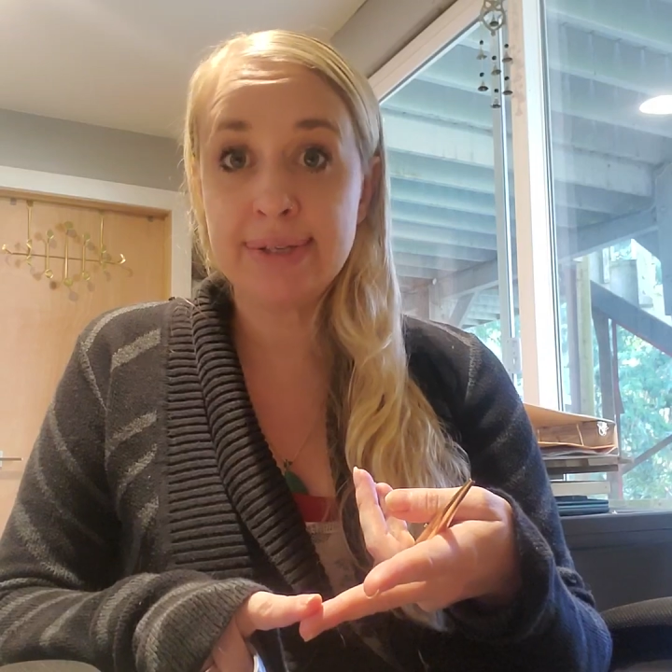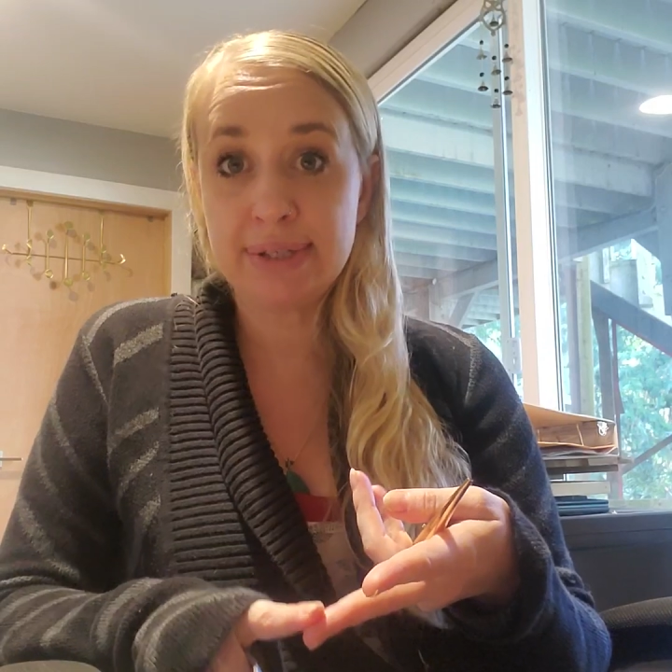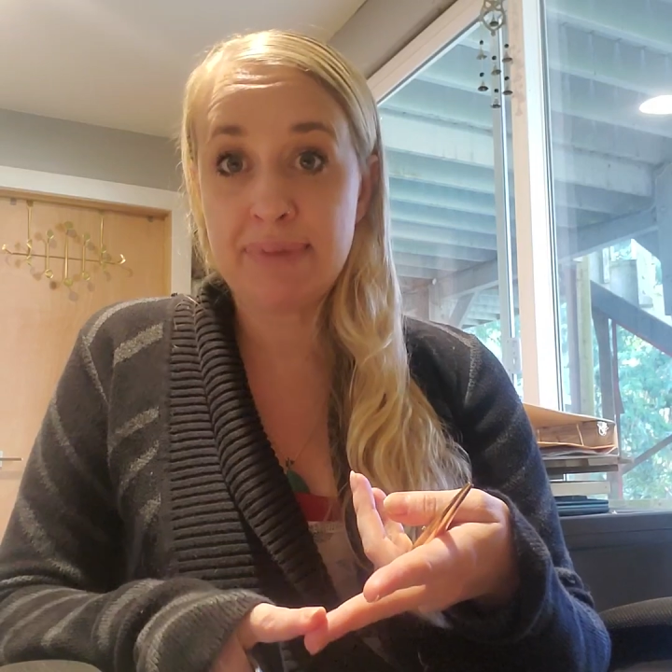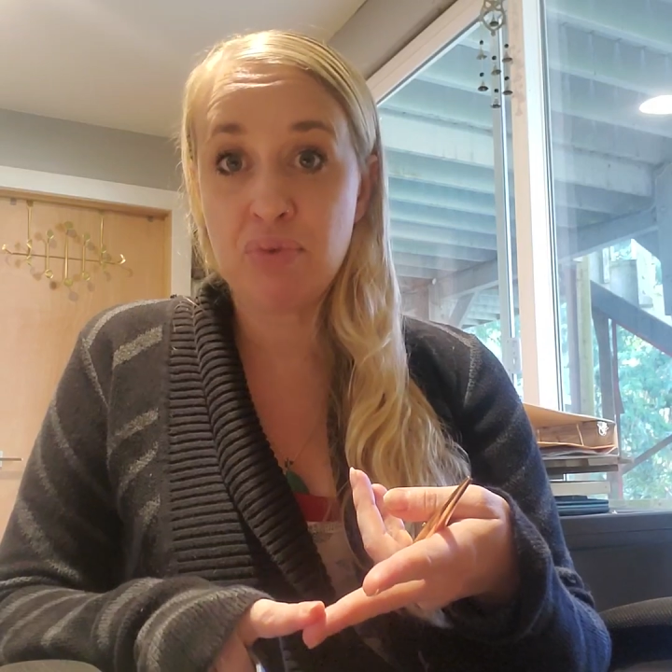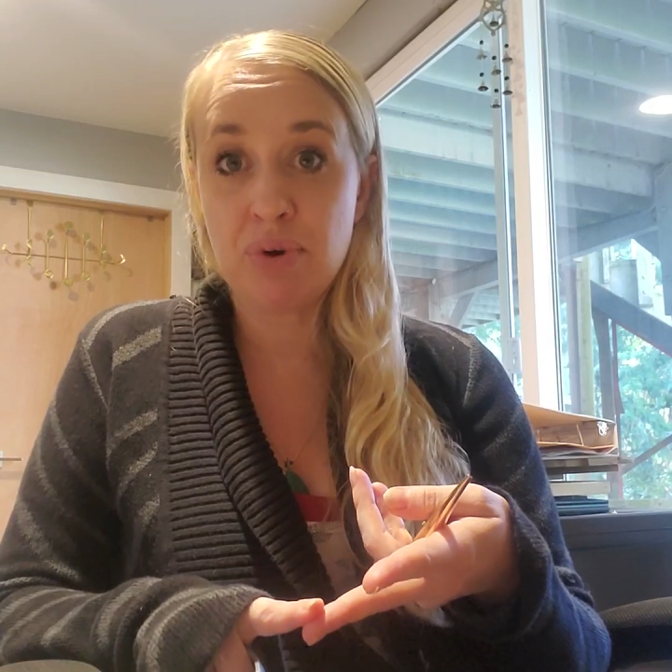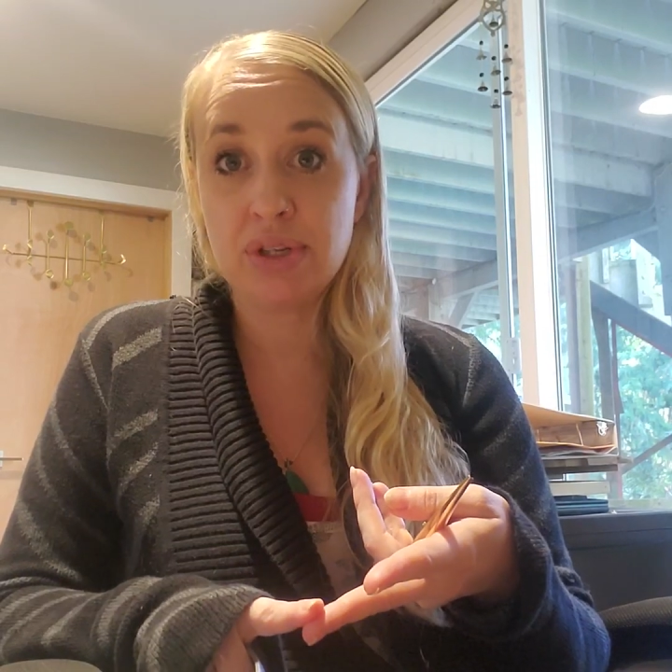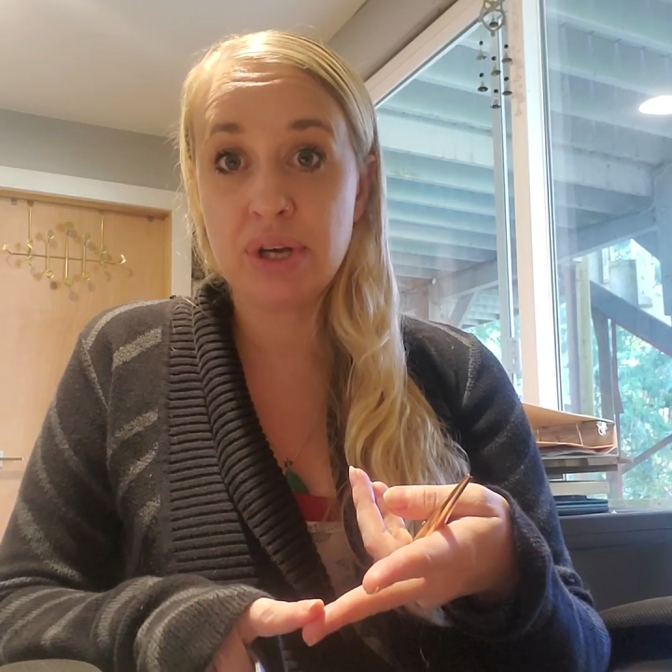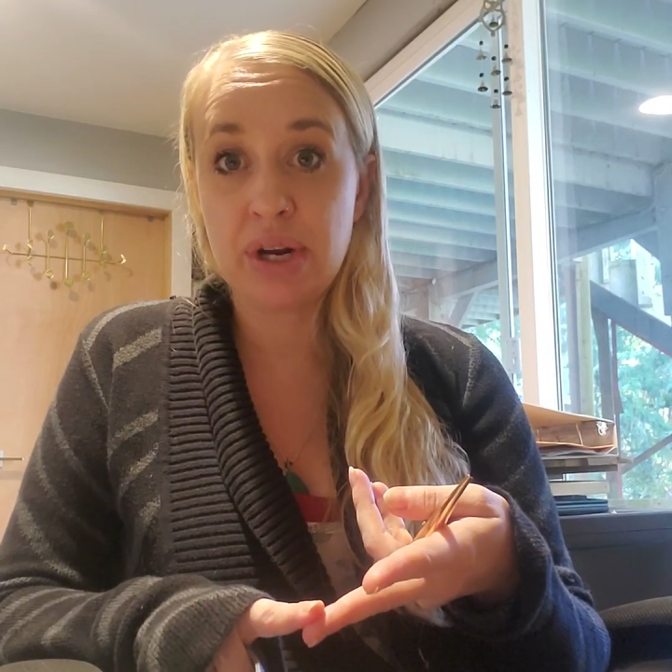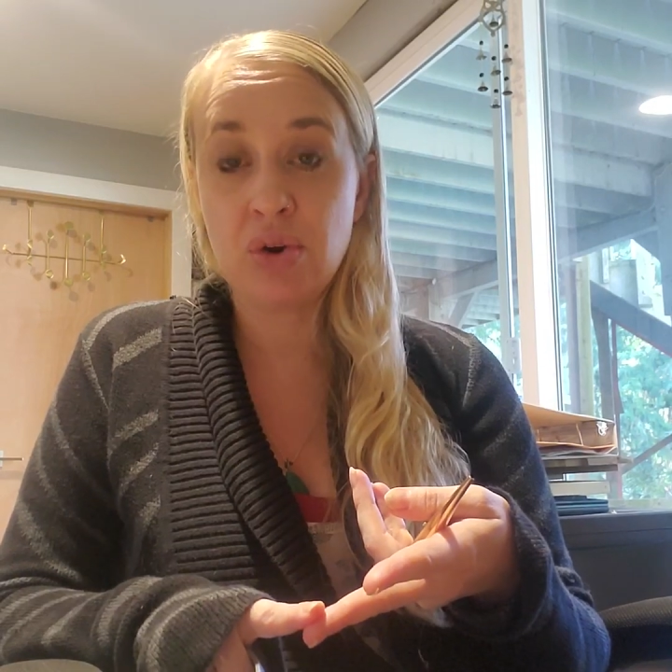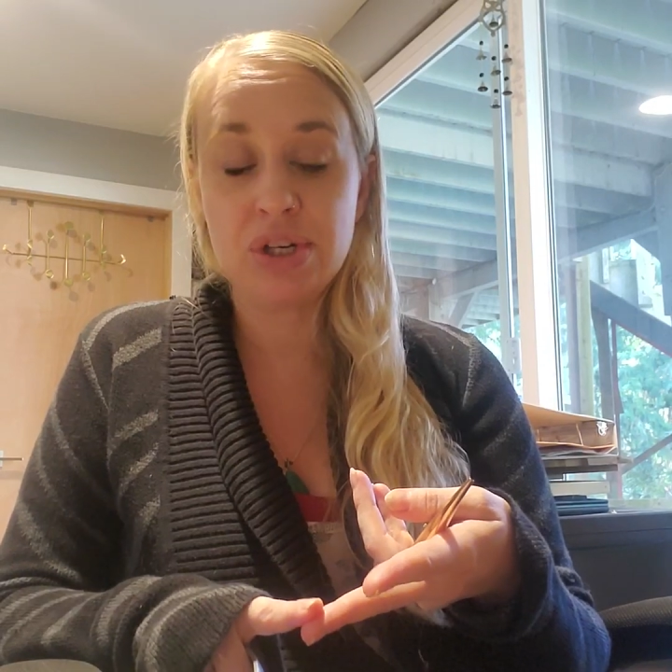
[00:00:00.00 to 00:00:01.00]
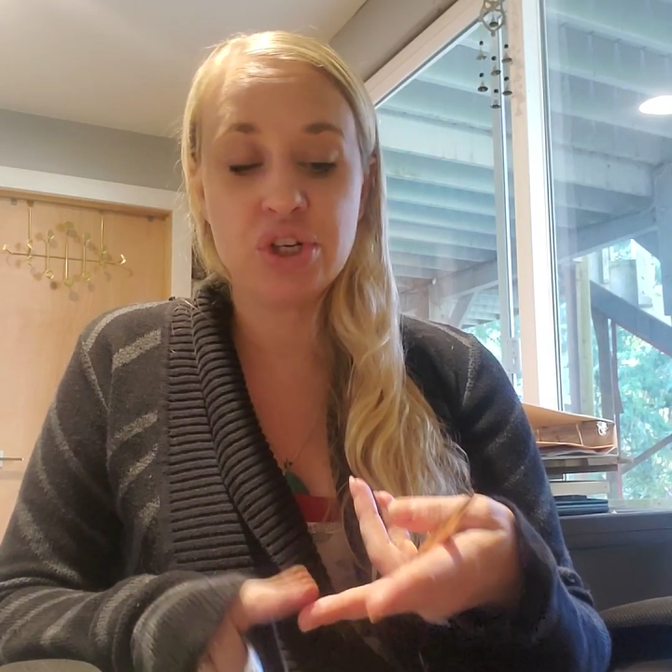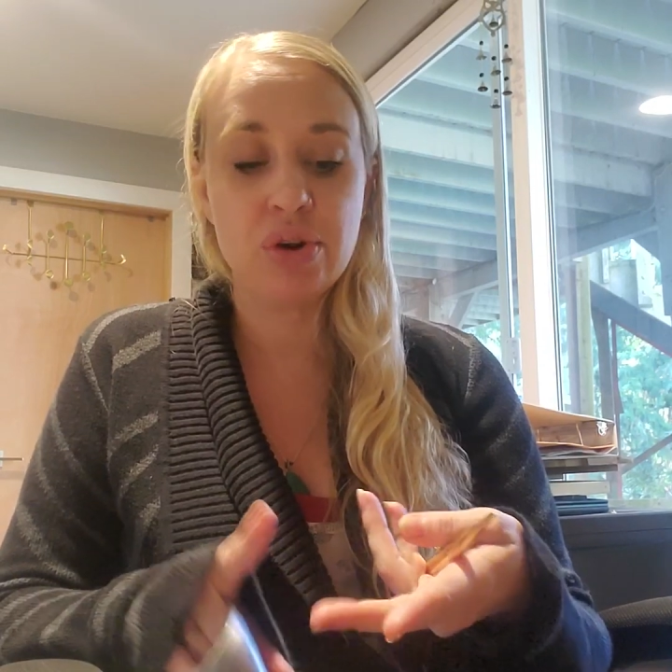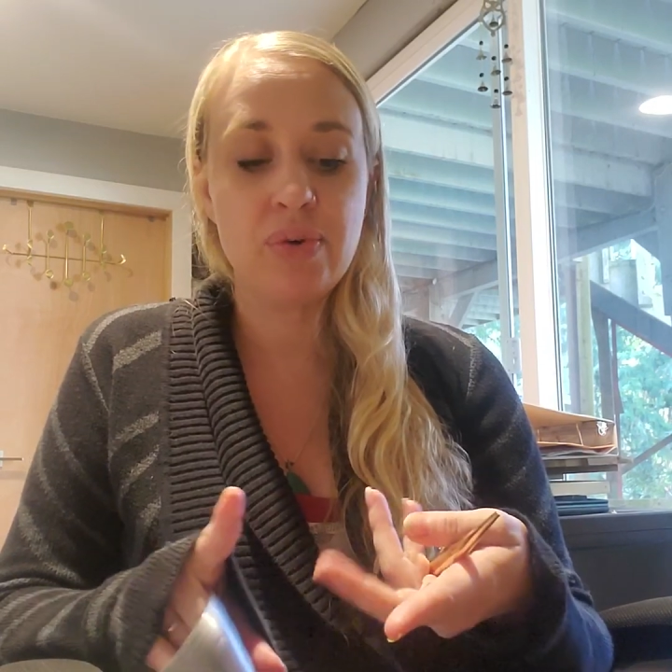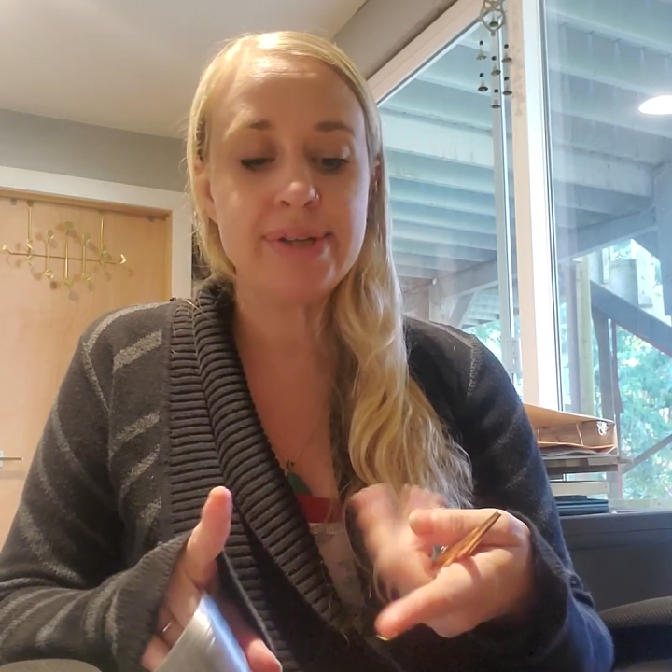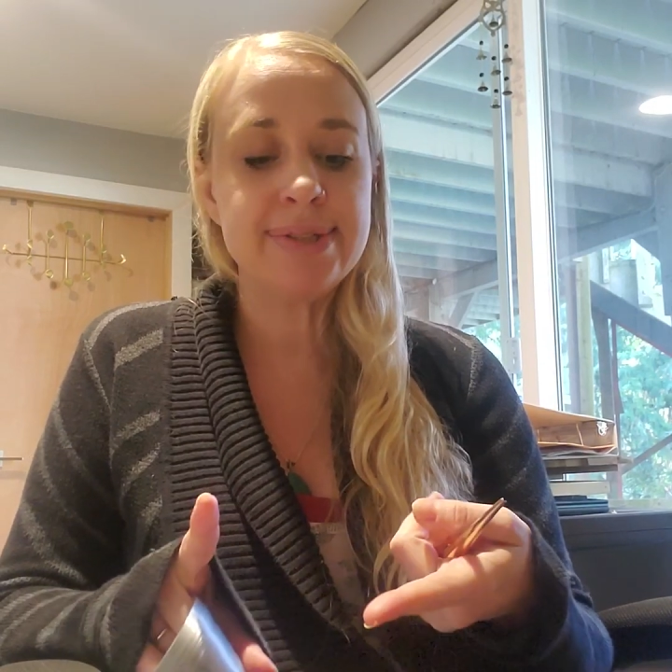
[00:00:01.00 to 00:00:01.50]
a
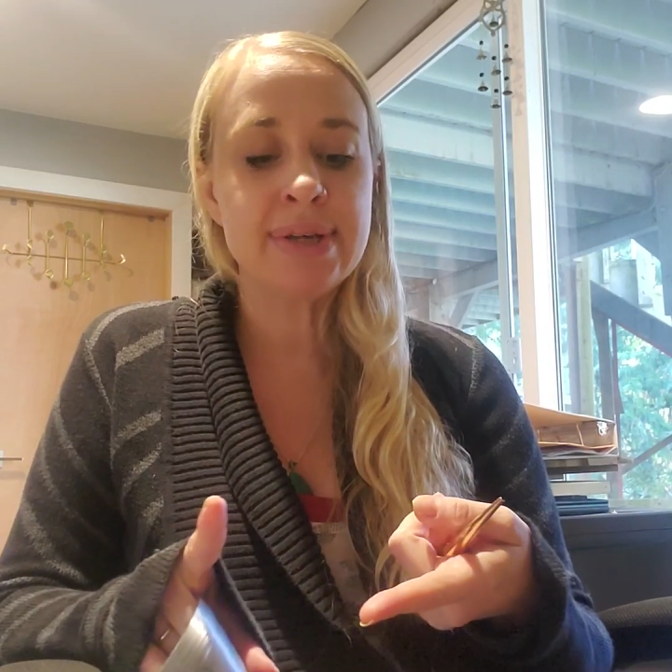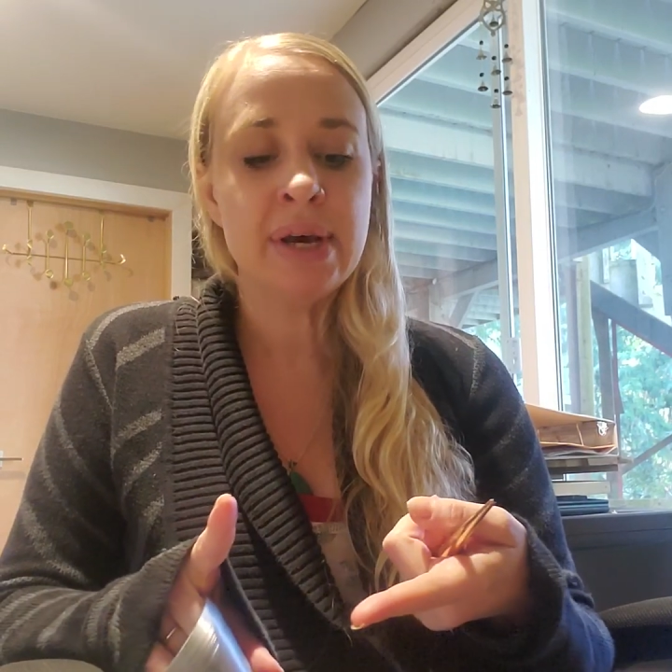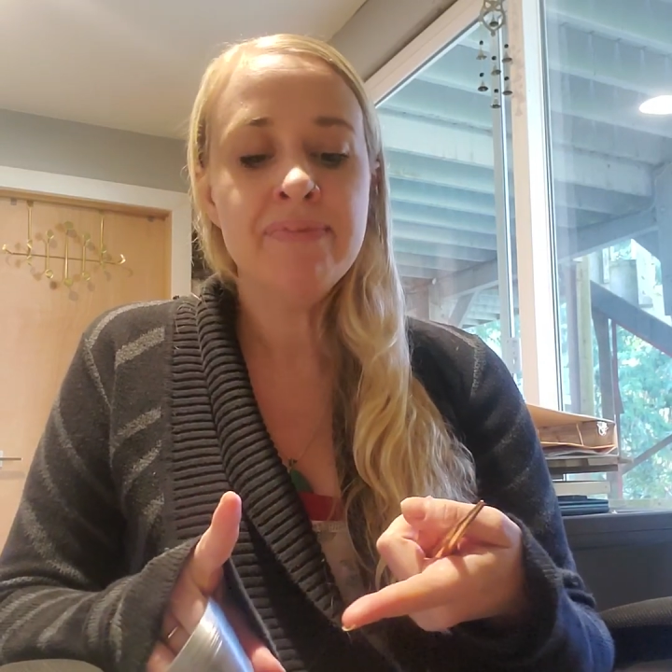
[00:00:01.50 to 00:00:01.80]
10-question quiz,